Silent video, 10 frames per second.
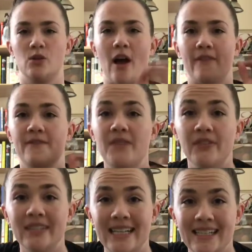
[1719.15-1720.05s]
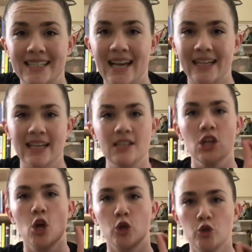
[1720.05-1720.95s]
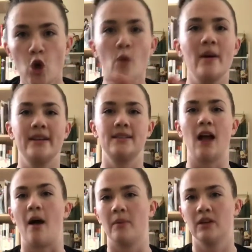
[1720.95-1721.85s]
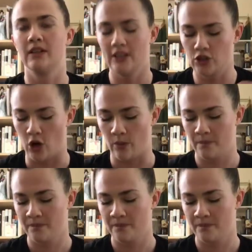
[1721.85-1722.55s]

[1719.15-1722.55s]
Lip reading: You have 15 seconds. Nobody stop. Let's go.